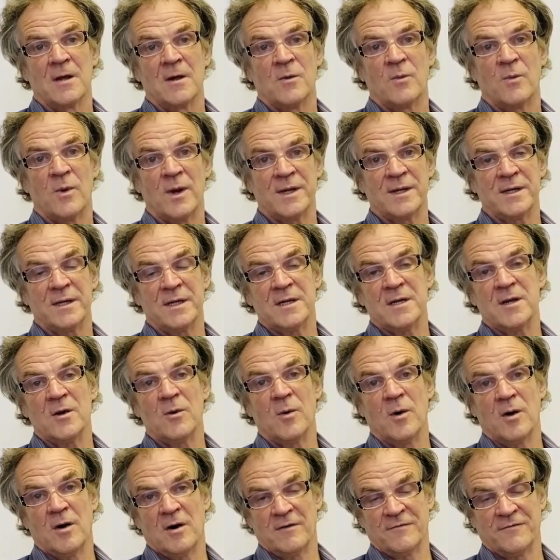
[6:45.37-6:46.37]
when
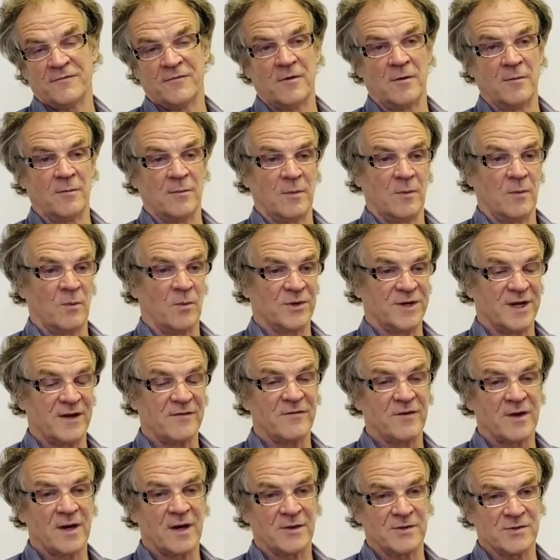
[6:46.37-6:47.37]
you are from
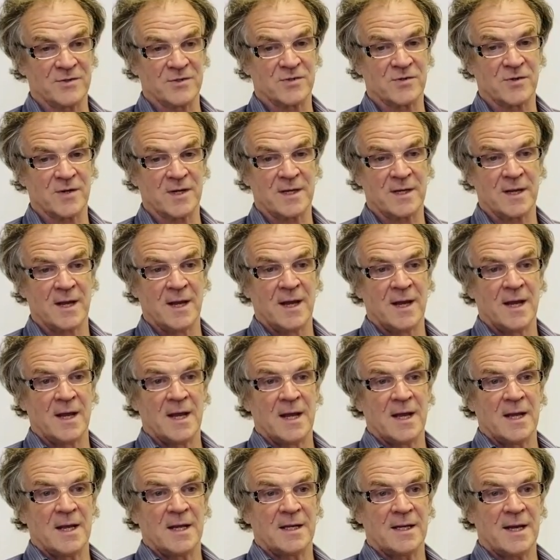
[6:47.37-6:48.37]
whatever country.
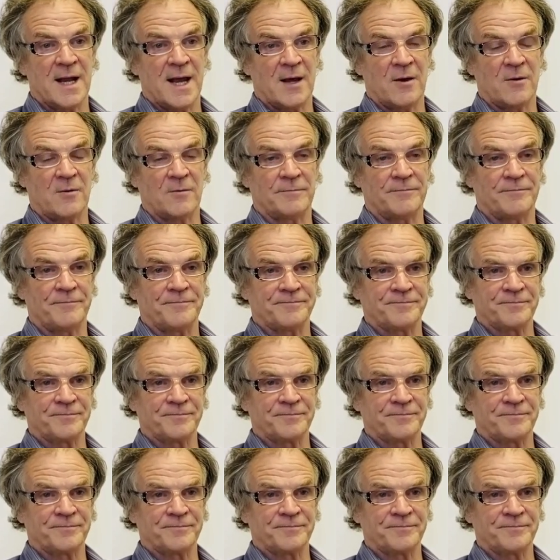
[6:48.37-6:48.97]
Now,